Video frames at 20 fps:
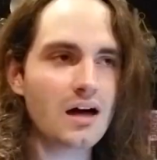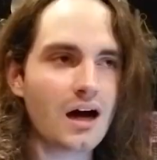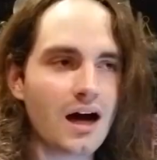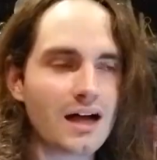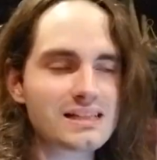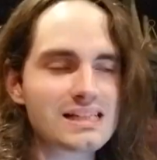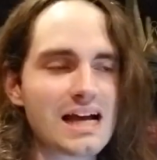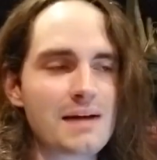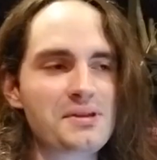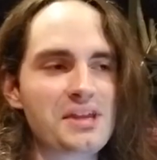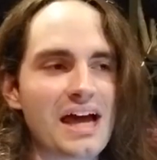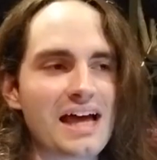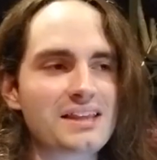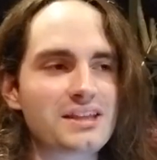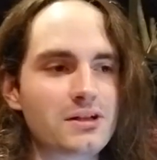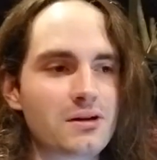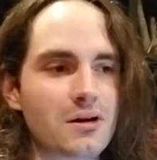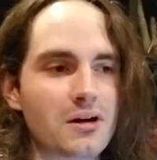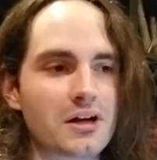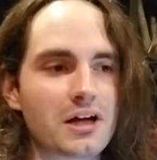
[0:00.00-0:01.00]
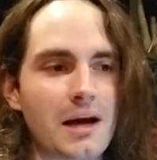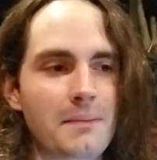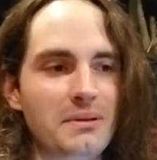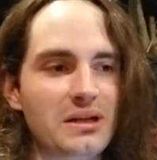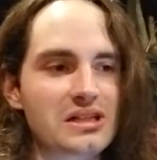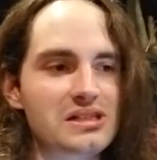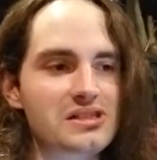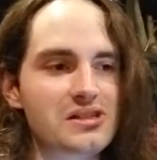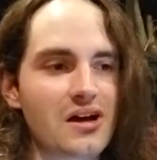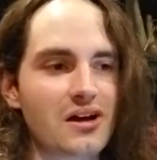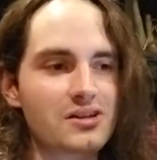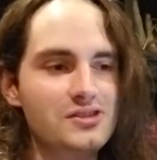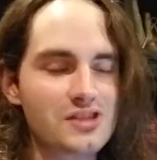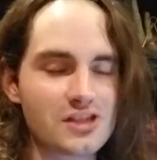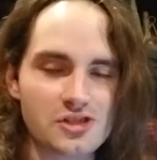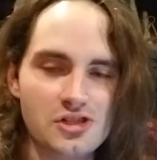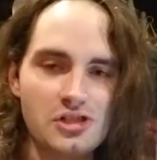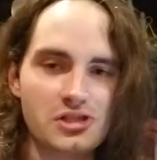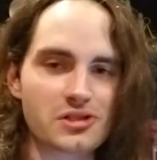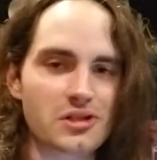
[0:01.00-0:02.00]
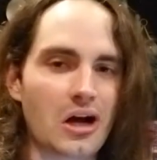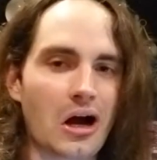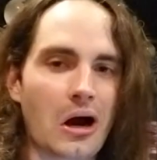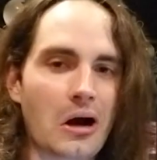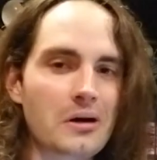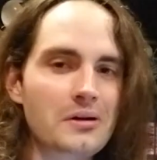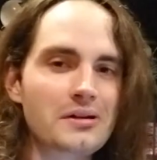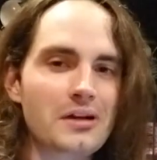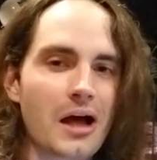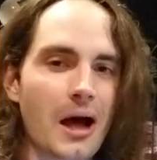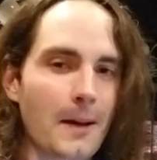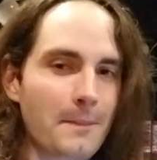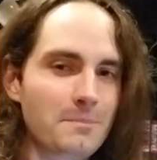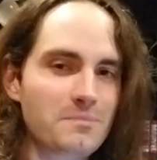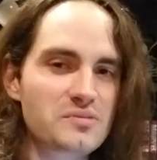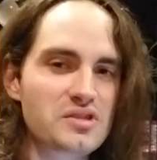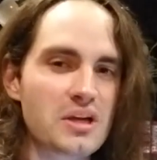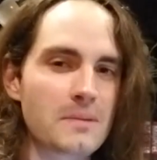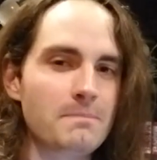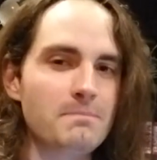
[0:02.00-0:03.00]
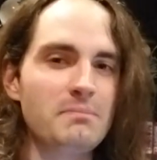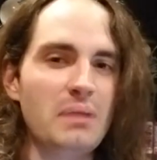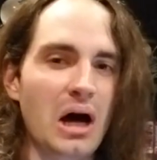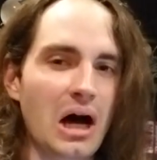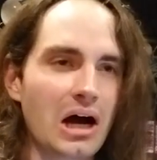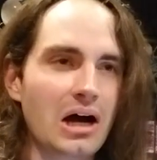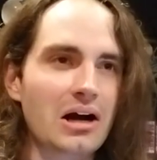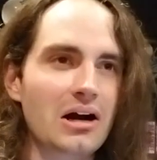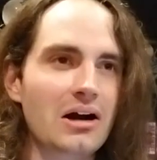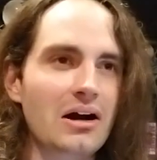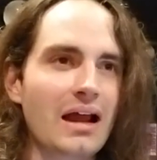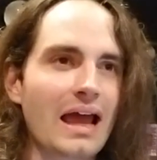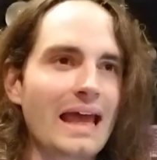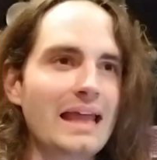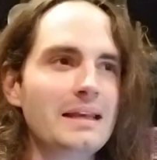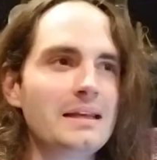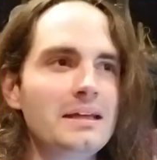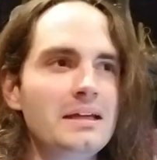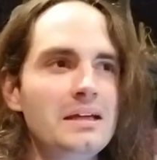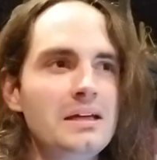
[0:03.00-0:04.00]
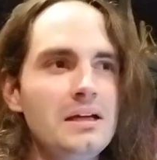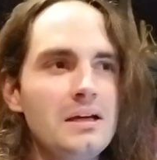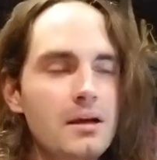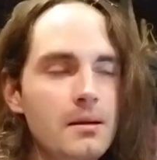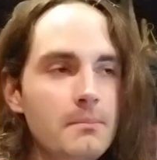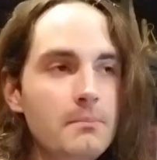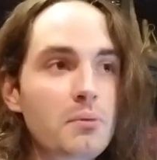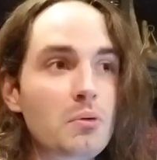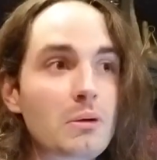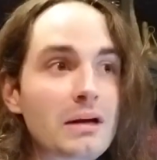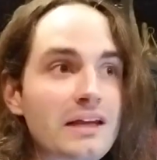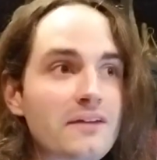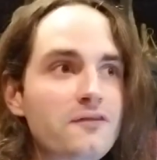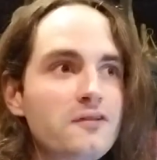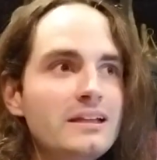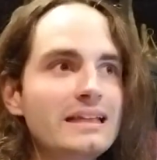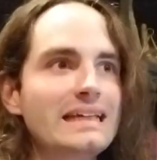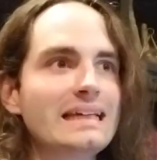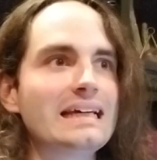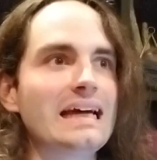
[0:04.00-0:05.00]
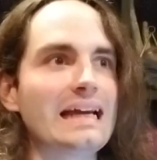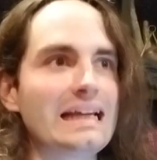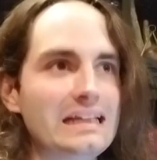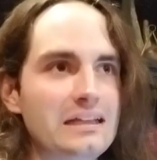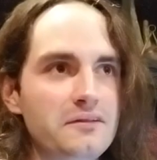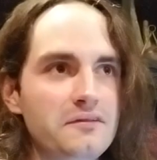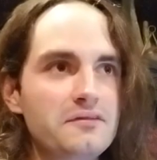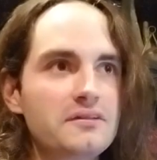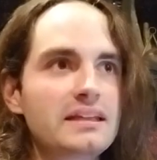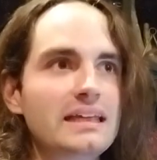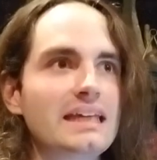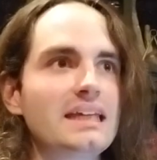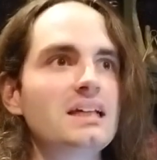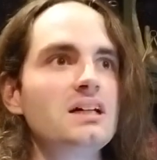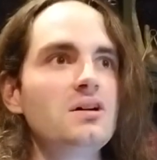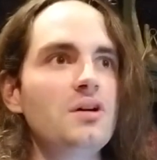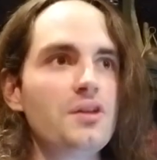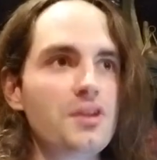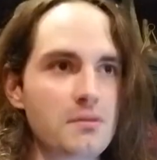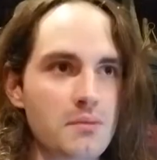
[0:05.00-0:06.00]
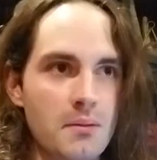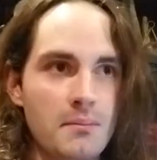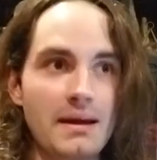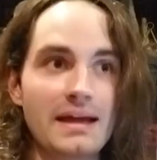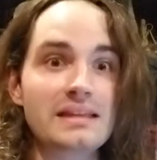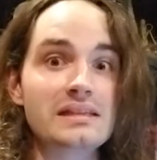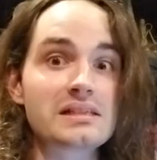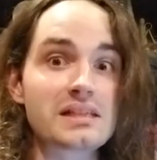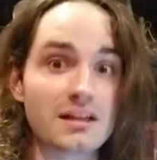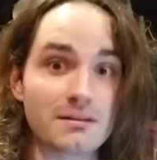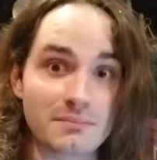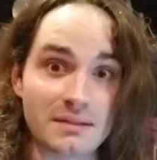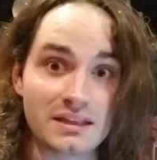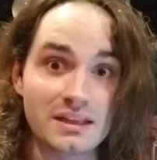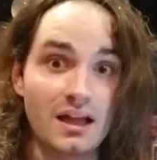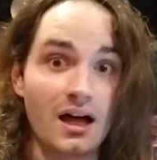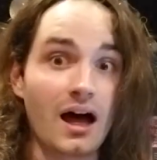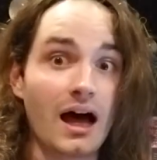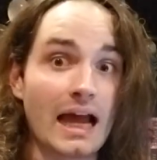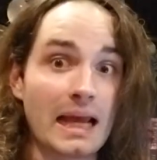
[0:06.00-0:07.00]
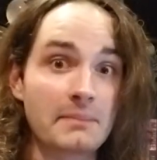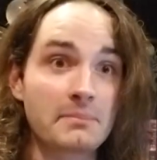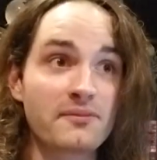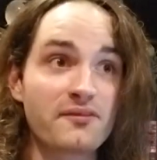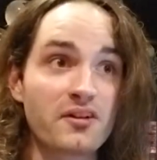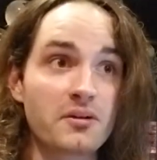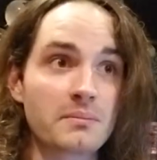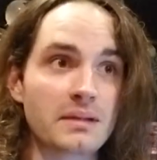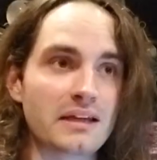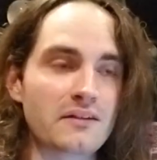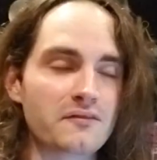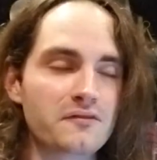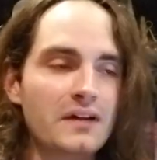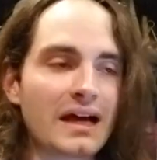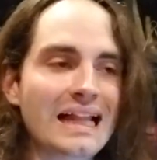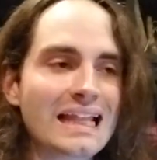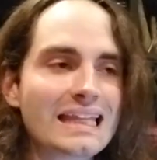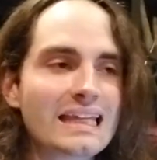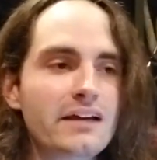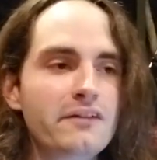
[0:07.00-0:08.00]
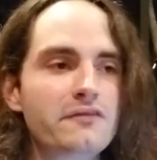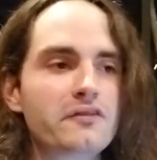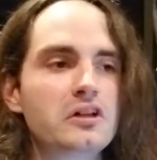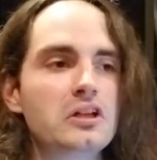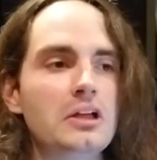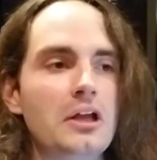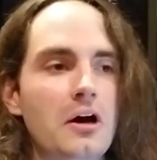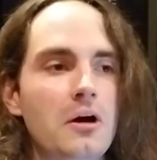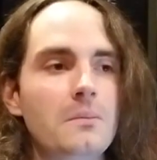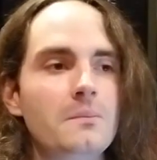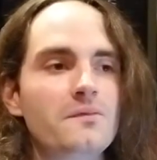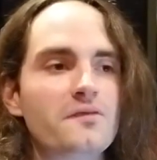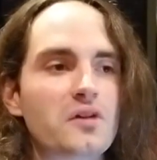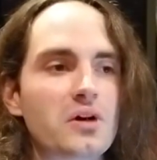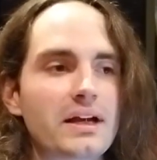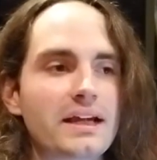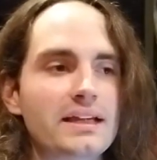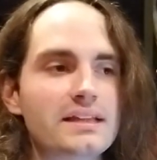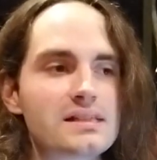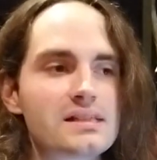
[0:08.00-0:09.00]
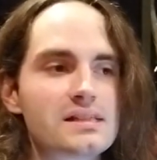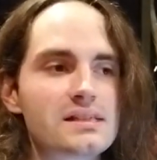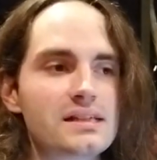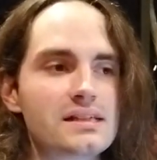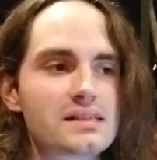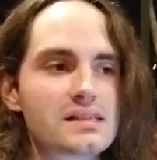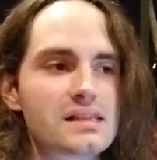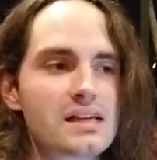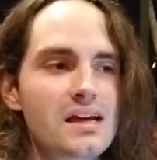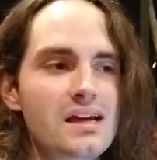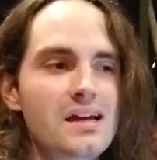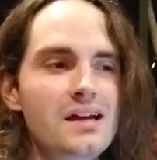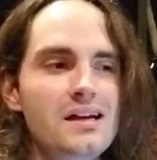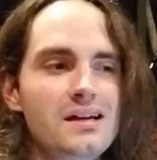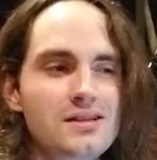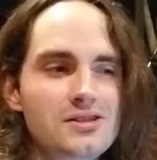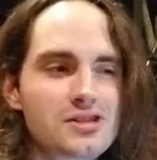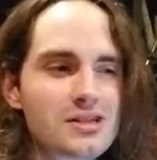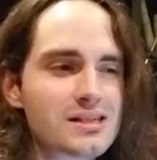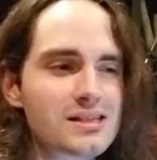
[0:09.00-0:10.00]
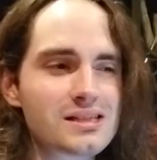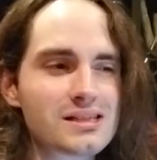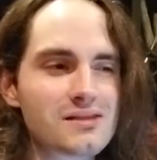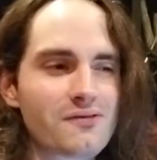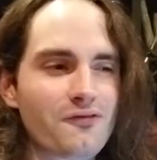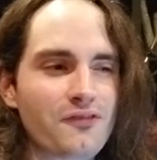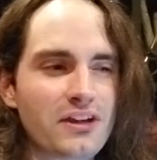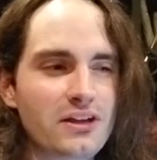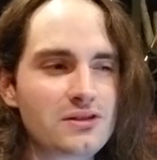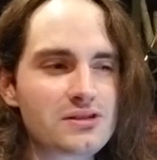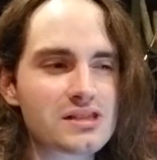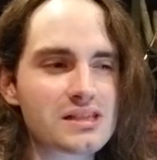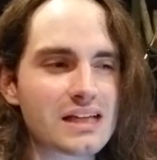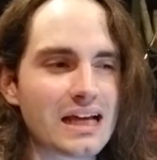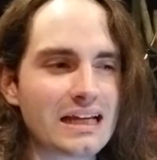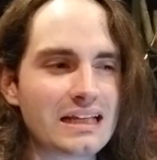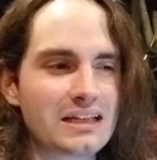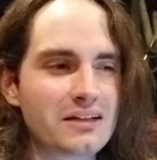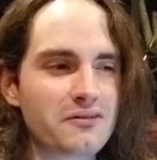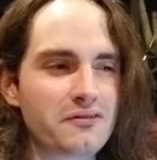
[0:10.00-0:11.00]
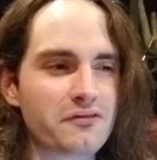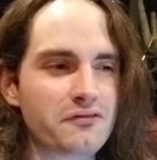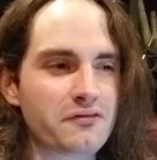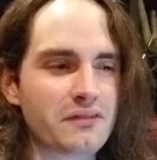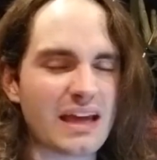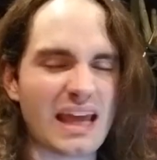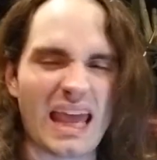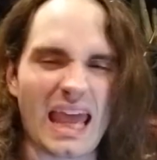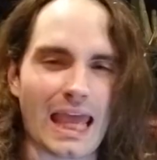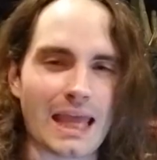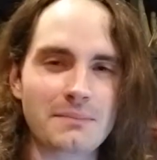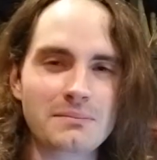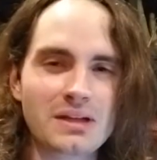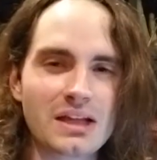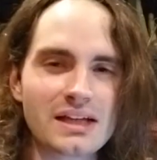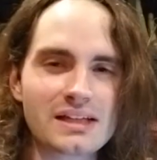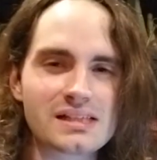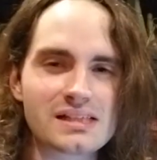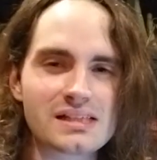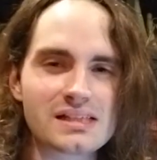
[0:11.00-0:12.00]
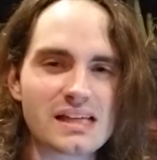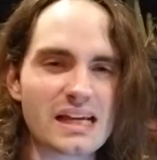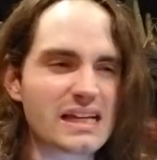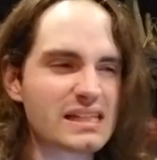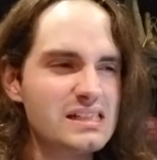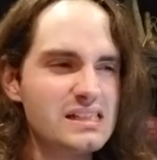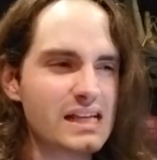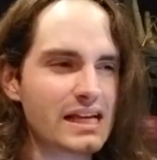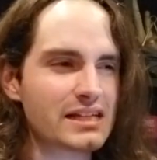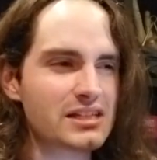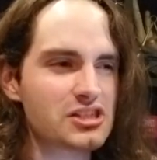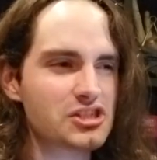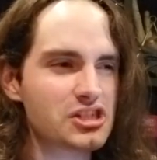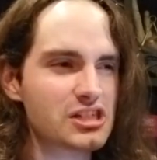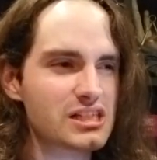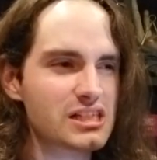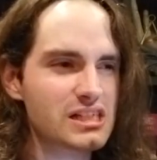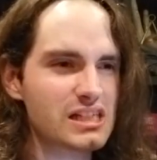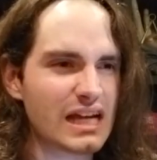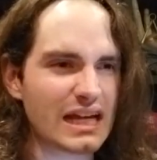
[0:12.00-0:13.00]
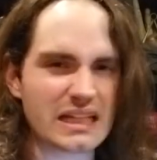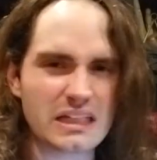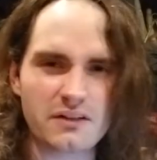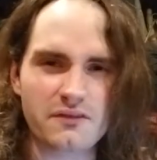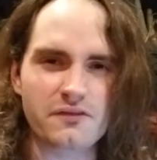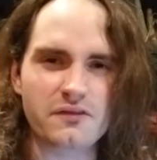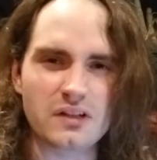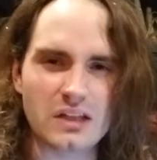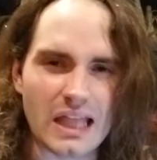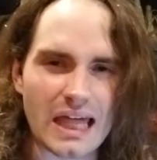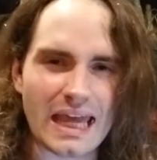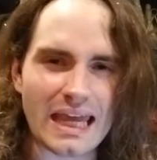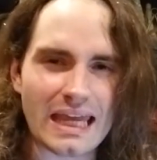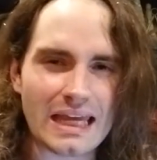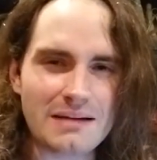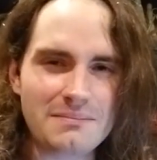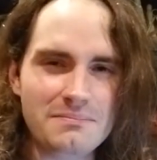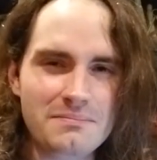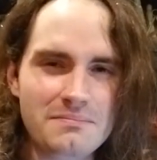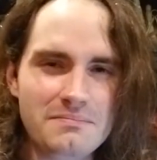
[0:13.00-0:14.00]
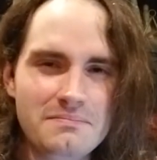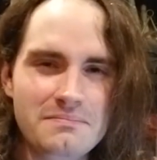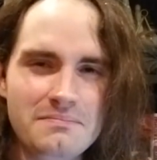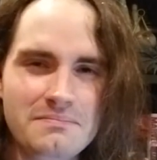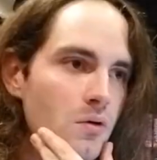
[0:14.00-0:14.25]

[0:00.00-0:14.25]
On top of that, there are a couple of songs that just aren't up to par and briefly kind of kill the momentum and the hype for me. Valley of Gloam, for instance, just feels kind of aimless. It's just kind of lame.